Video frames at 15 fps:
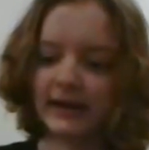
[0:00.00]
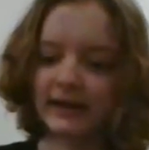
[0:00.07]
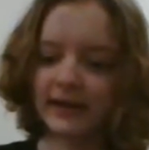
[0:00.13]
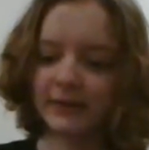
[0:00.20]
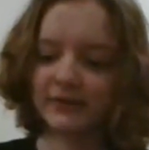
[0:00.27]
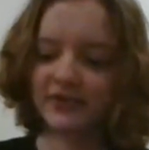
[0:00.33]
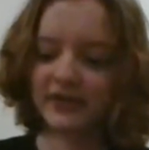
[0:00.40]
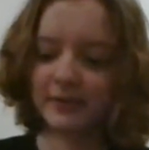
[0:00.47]
They
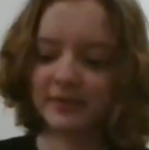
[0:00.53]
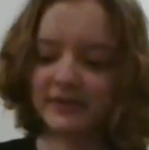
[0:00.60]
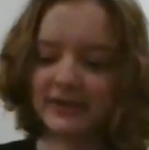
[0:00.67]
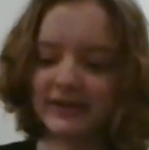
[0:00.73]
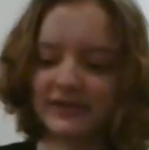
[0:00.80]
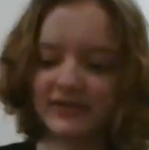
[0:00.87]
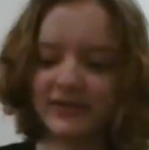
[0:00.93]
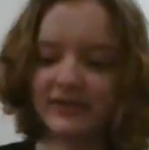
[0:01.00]
went to the
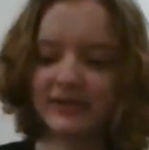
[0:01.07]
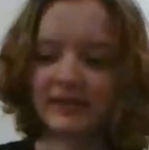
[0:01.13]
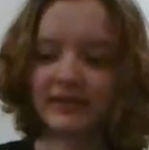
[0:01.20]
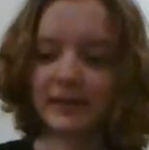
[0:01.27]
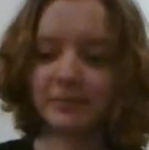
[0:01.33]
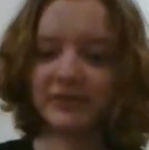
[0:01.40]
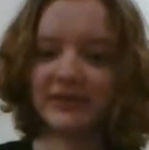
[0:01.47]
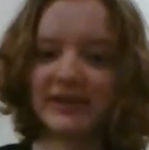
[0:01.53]
police.
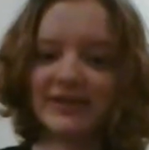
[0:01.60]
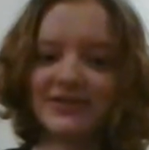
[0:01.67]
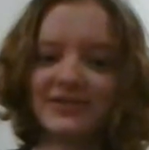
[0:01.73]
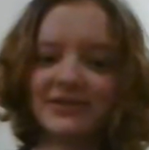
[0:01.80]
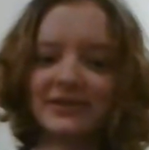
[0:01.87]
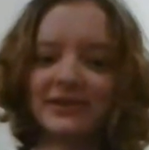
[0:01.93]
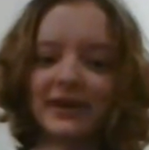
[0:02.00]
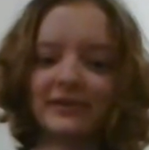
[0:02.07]
The police
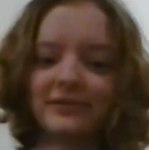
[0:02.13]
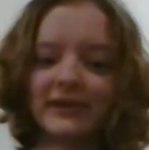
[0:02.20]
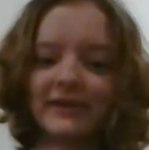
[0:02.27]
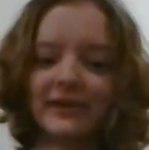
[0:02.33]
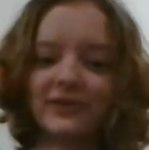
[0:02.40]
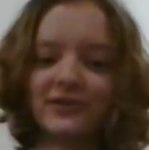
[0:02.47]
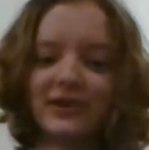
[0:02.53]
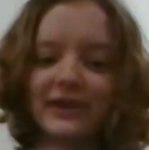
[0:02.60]
could not find
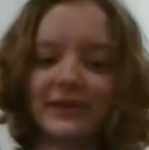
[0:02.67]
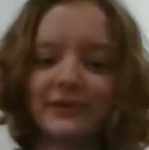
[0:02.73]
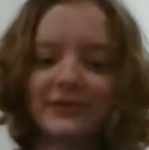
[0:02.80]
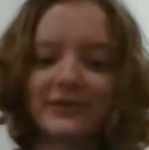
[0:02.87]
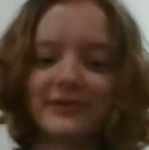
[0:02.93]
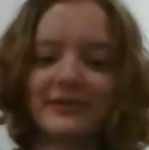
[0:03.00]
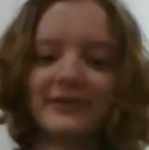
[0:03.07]
their child.